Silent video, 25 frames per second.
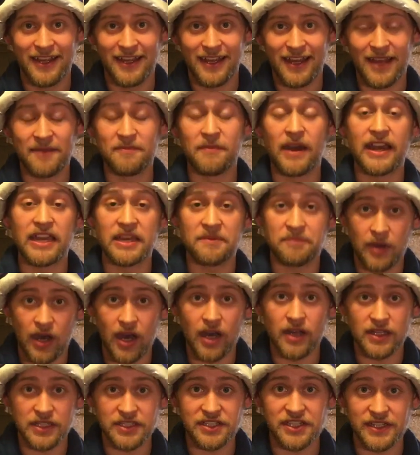And my
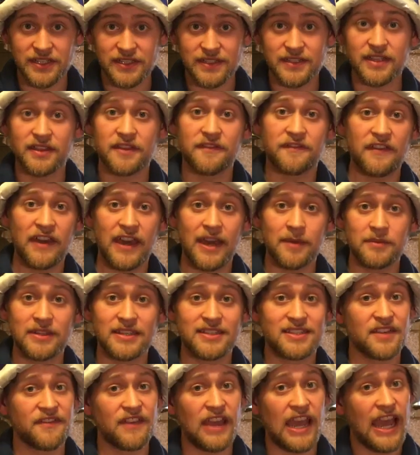apologies to the
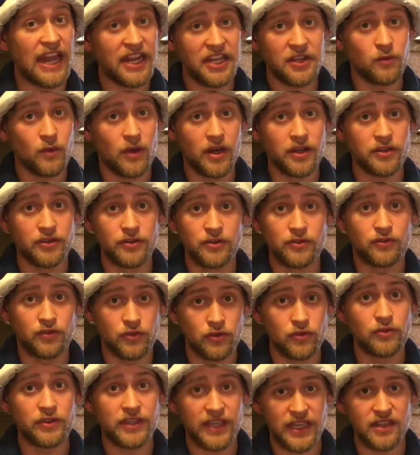families of anyone who
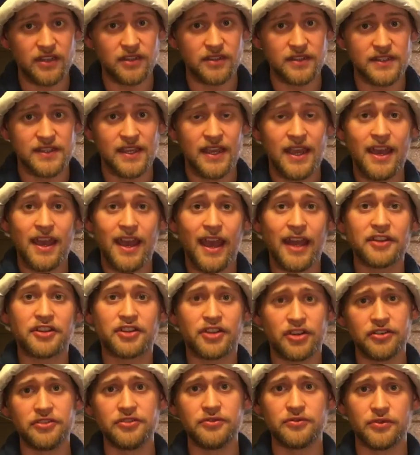grew gills and
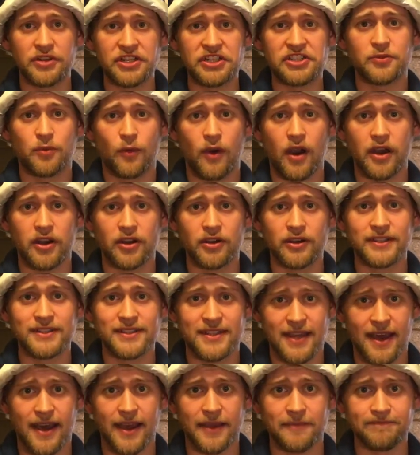couldn't reach water in
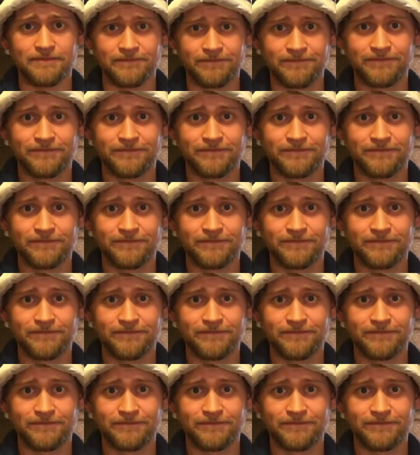time.